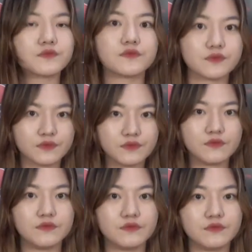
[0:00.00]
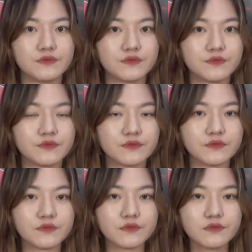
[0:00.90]

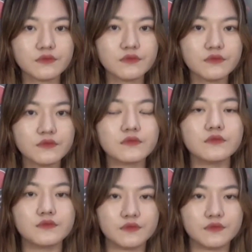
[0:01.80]
The person shown says nothing.